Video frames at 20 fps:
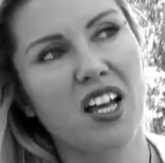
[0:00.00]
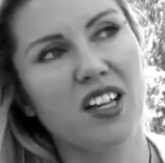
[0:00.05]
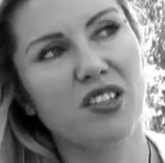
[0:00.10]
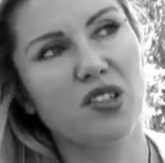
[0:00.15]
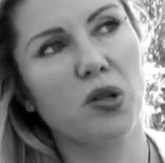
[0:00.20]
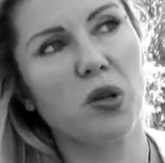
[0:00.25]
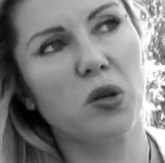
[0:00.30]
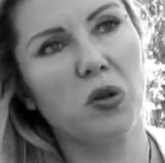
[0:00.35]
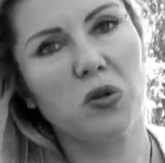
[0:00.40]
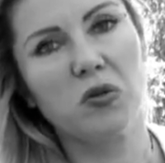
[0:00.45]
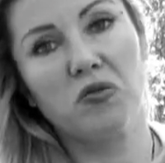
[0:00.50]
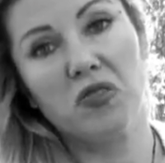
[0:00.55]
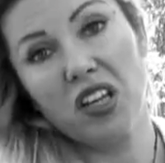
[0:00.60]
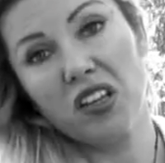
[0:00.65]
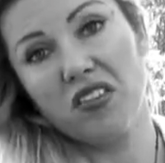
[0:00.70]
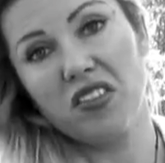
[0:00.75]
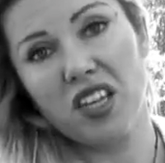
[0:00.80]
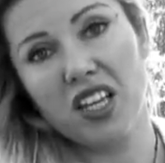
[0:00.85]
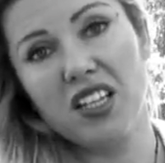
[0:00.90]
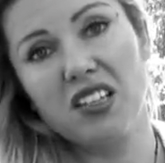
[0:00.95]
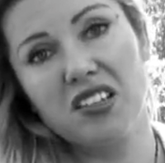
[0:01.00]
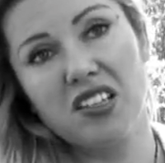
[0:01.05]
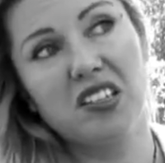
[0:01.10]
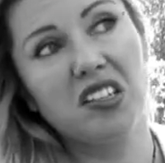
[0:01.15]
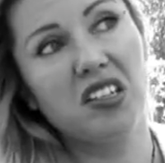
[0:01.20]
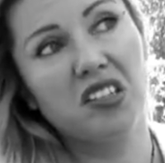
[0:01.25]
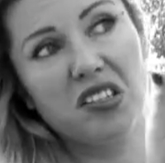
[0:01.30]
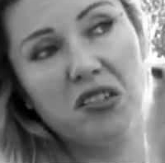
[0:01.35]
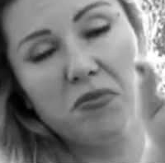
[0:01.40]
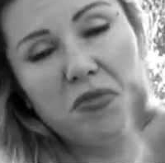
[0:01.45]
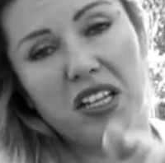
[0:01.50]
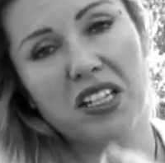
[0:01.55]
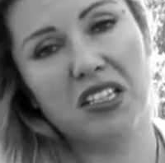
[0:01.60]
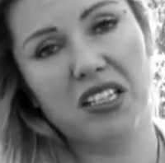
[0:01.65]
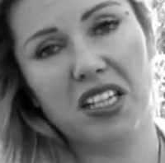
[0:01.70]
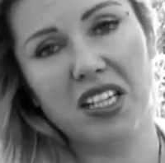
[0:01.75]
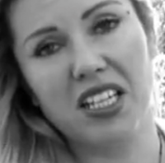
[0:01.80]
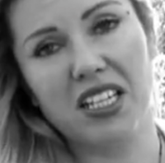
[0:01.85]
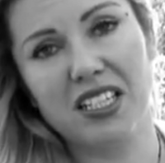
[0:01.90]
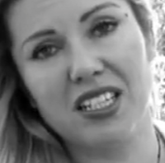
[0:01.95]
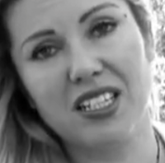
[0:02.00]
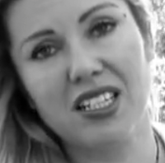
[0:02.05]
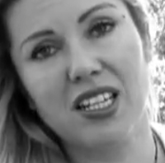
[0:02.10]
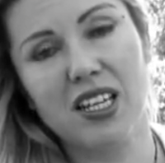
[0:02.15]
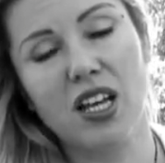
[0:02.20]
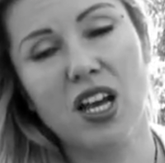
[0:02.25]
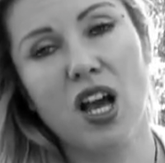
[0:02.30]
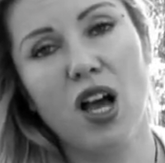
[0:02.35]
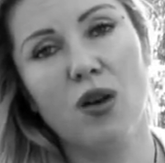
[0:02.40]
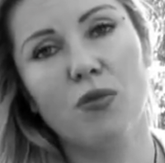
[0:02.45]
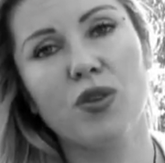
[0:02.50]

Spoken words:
So they think this is the best they can see.